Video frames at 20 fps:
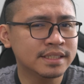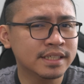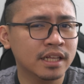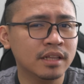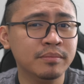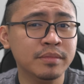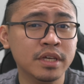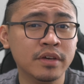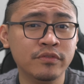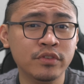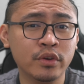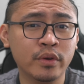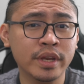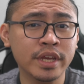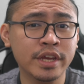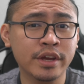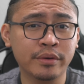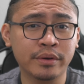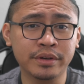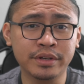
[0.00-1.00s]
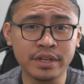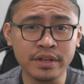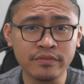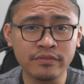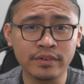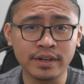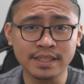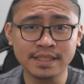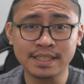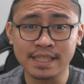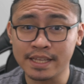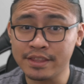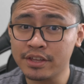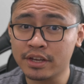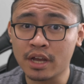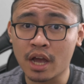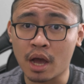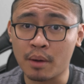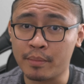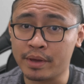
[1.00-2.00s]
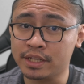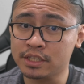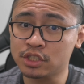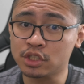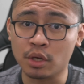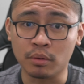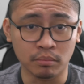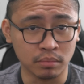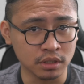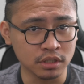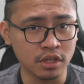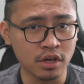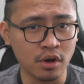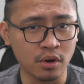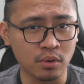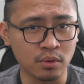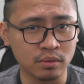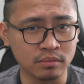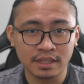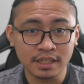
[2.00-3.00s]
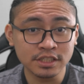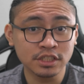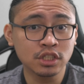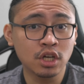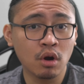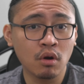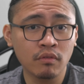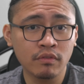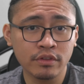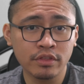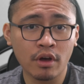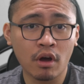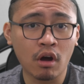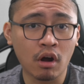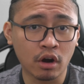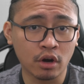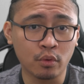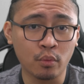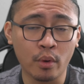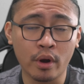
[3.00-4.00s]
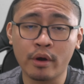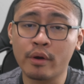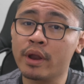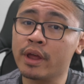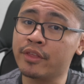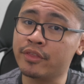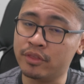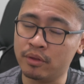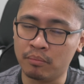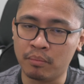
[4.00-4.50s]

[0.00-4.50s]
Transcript: Tell me if you can hear a difference in the comments below. Let's go over the hardware in the